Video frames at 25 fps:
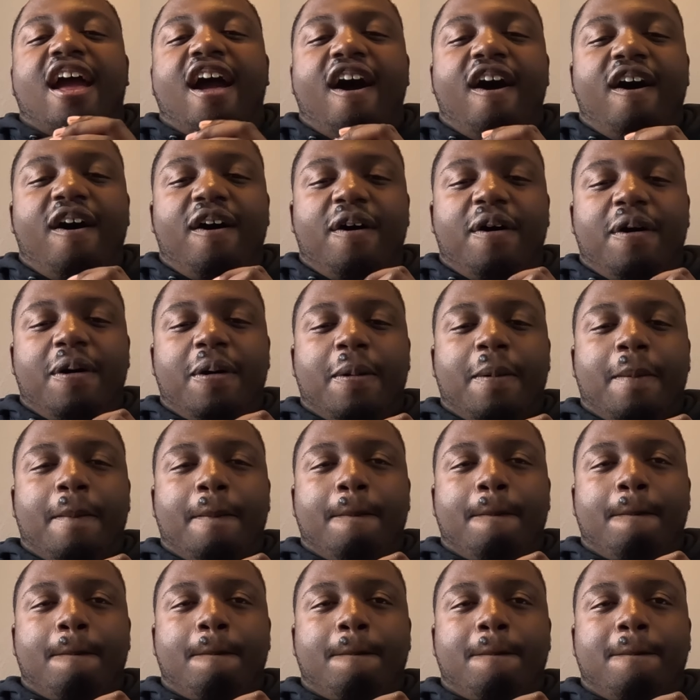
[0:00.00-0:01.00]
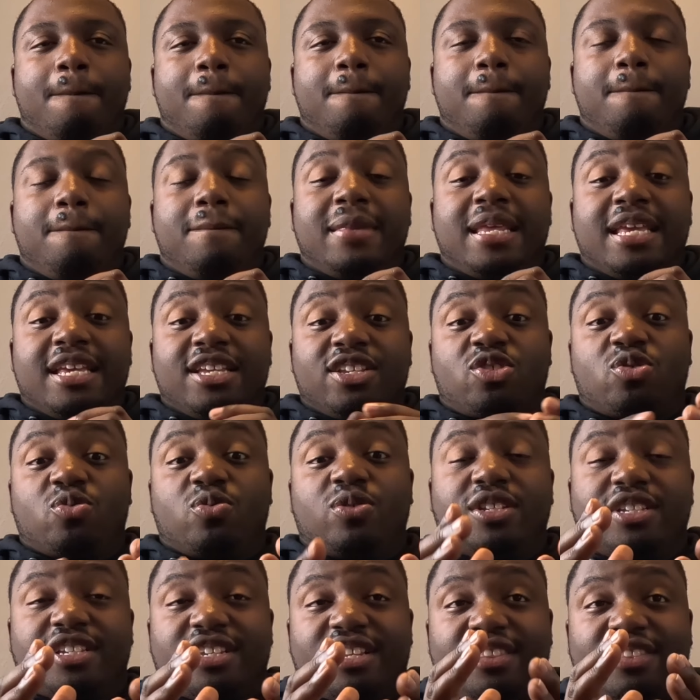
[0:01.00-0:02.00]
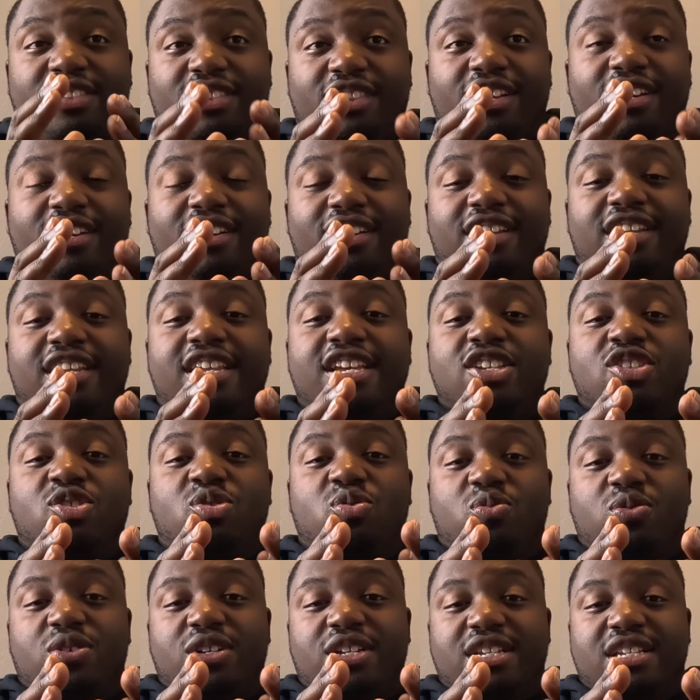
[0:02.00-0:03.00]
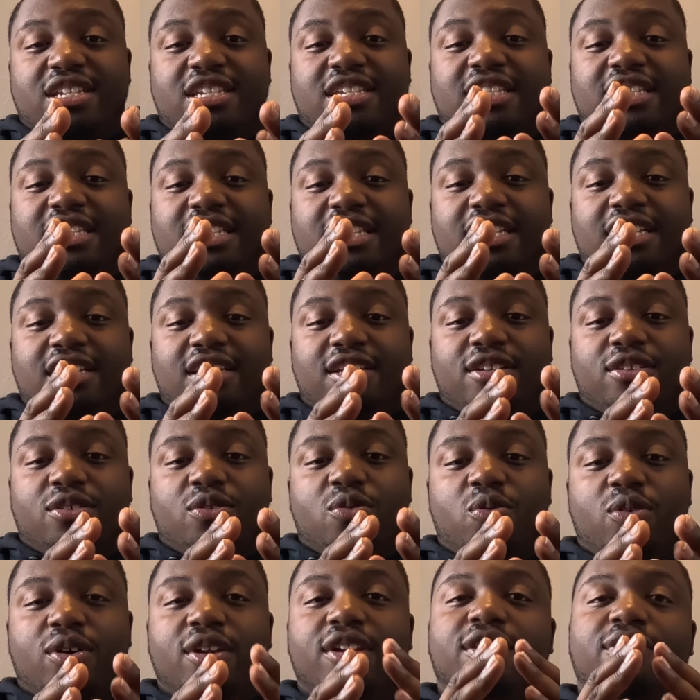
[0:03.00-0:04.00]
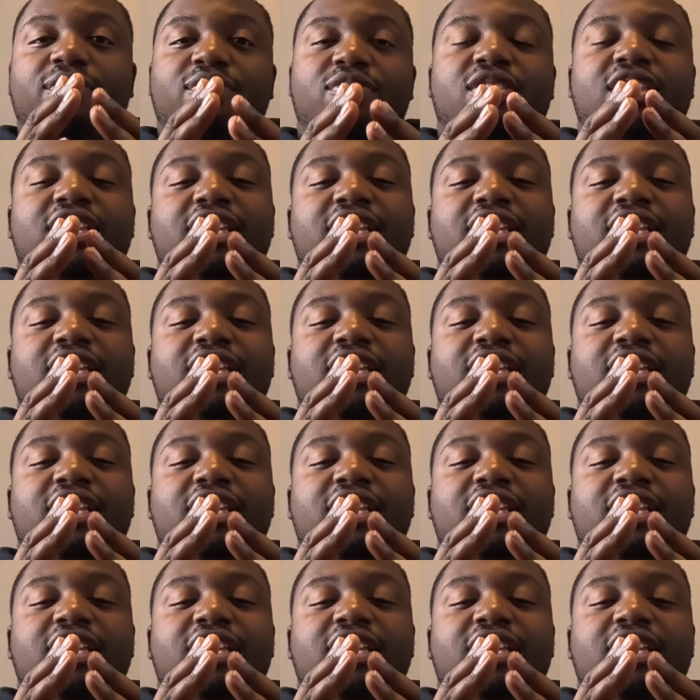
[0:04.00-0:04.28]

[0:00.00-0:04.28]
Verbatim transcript: Um, this was a th- this was the one of